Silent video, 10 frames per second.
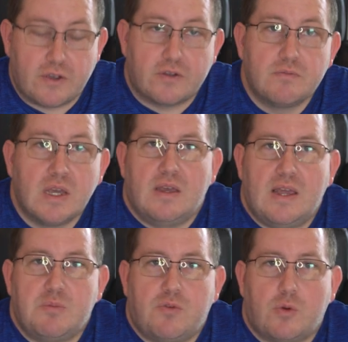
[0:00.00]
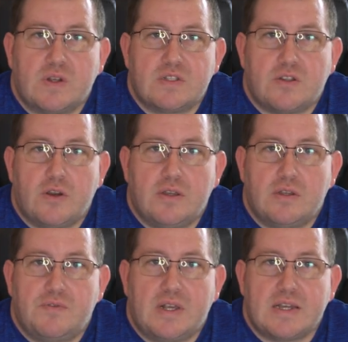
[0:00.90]
good. And before we get started,
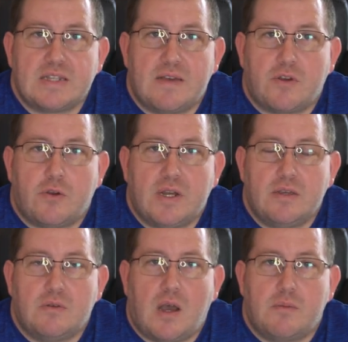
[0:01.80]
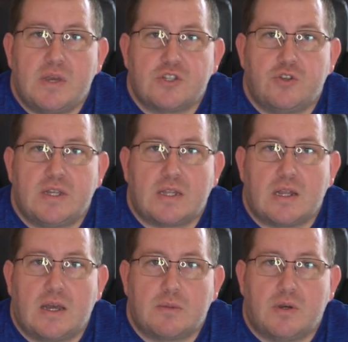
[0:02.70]
if you guys haven't already, uh, make sure you hit
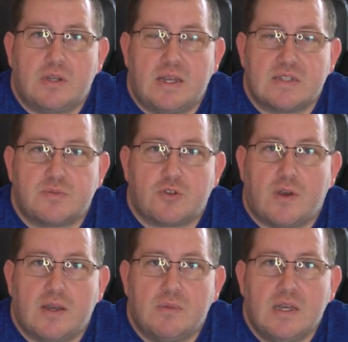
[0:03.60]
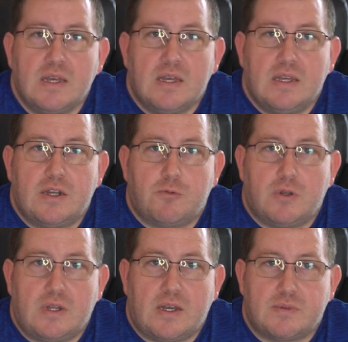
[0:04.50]
that like button and subscribe. It'll
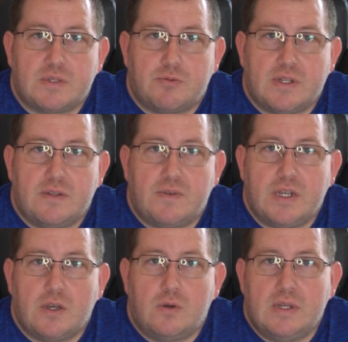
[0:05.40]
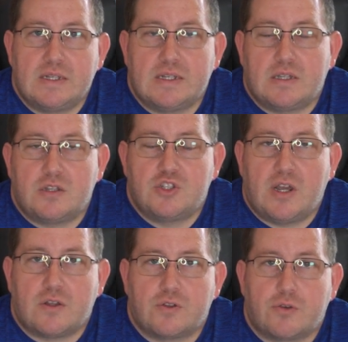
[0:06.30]
really help spread the video and get the
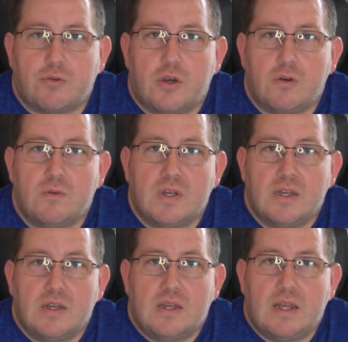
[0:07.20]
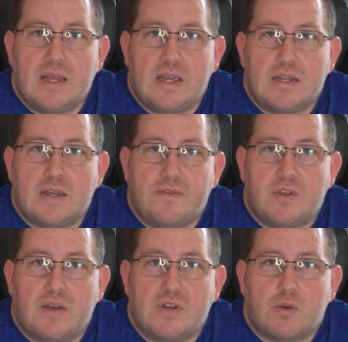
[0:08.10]
channel to grow. And if
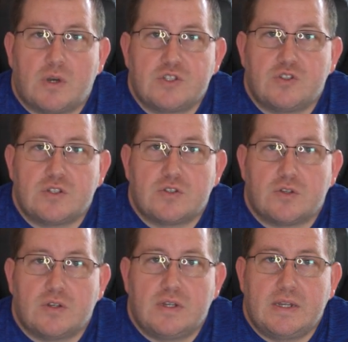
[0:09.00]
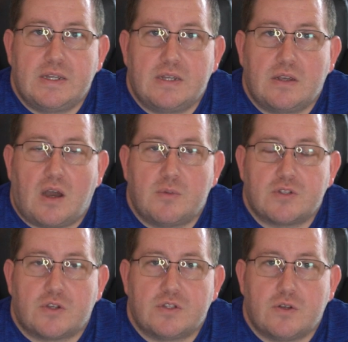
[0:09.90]
you have any questions or any
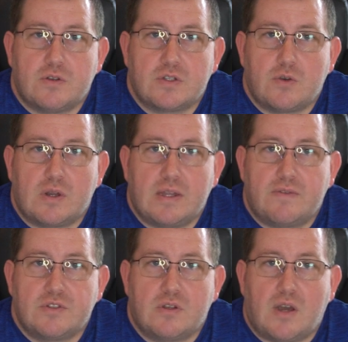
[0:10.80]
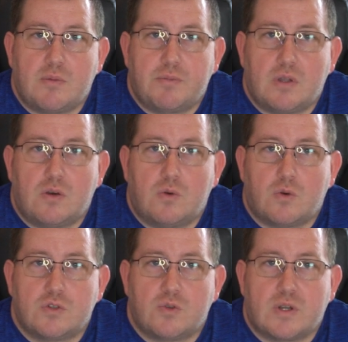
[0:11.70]
comments or concerns, go and leave a comment below
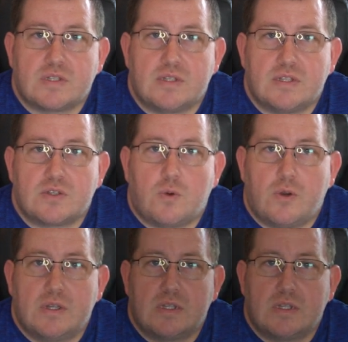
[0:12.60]
or join us on Discord.